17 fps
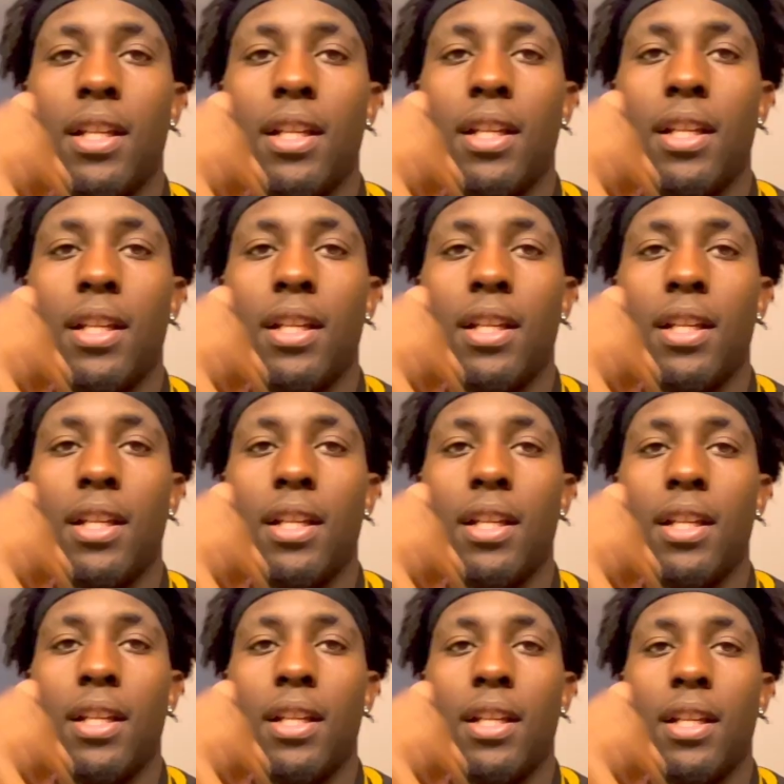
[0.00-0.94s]
What?
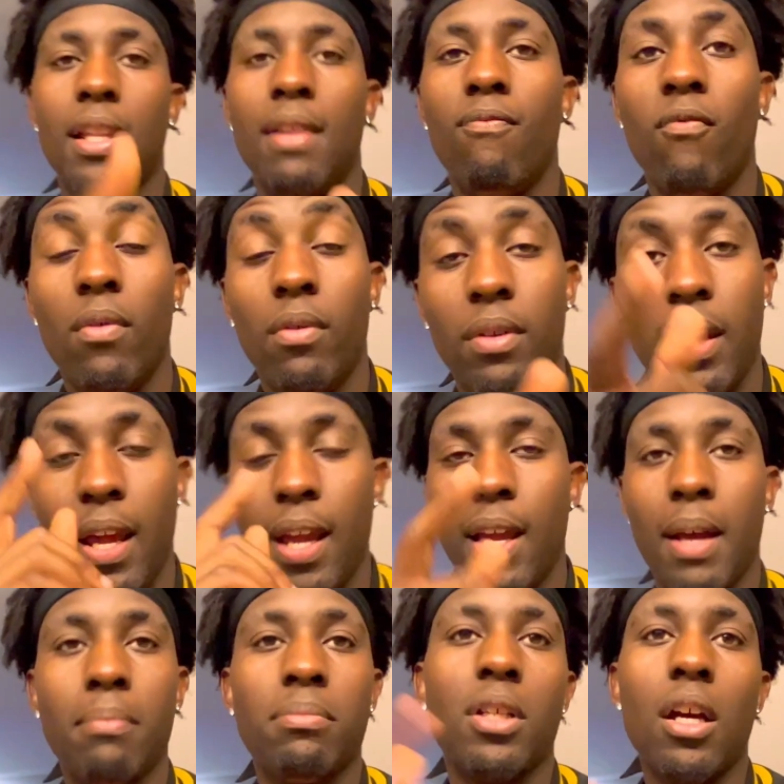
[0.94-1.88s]
Bro,
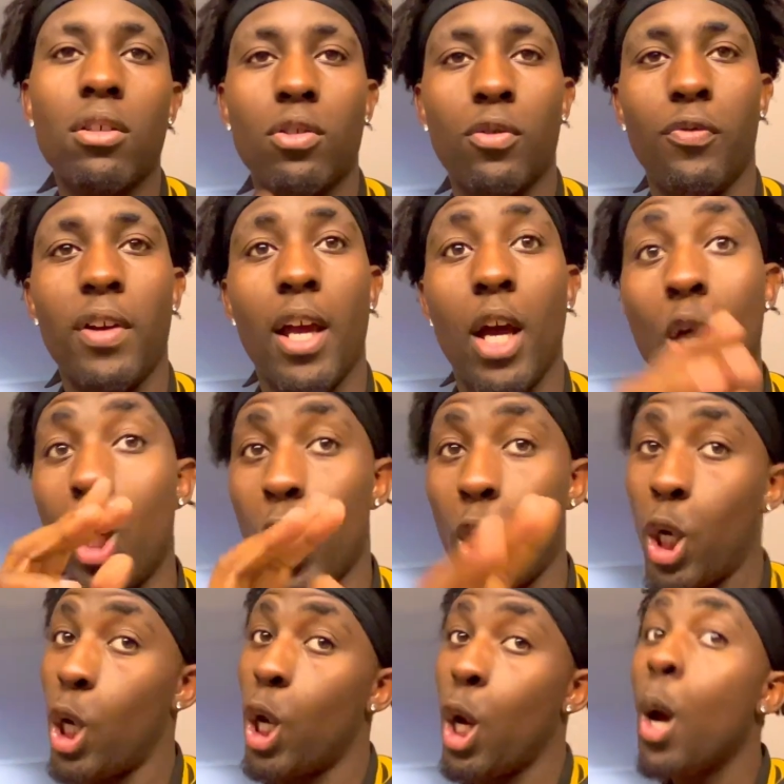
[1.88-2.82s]
I'm talking too fast. Hold up.
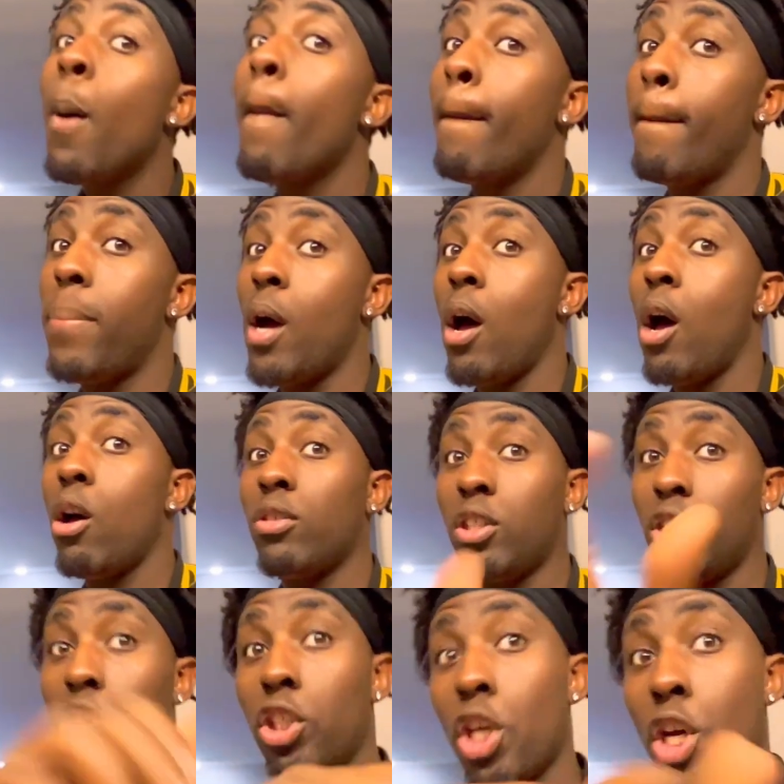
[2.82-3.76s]

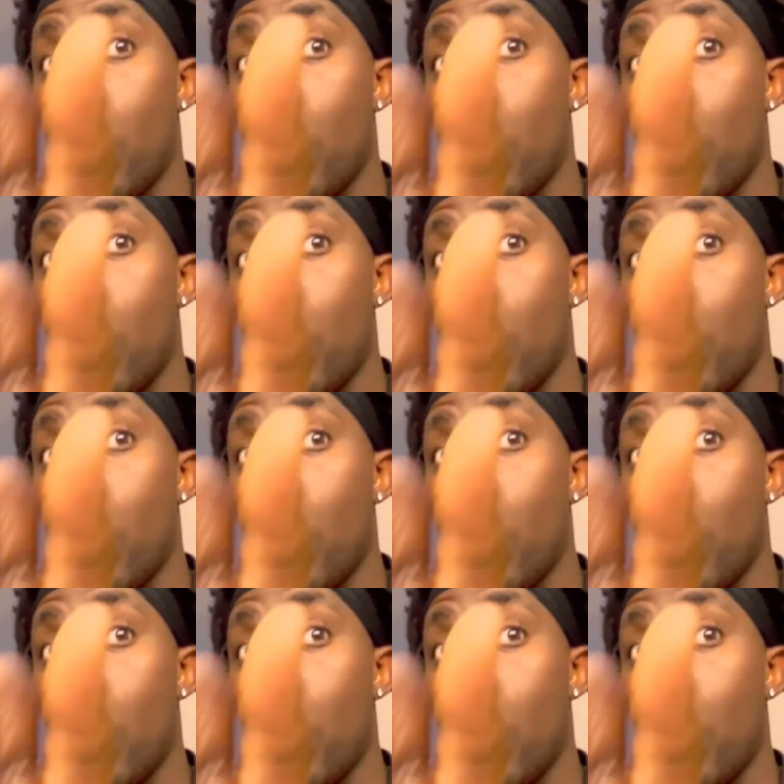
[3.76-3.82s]
Pause.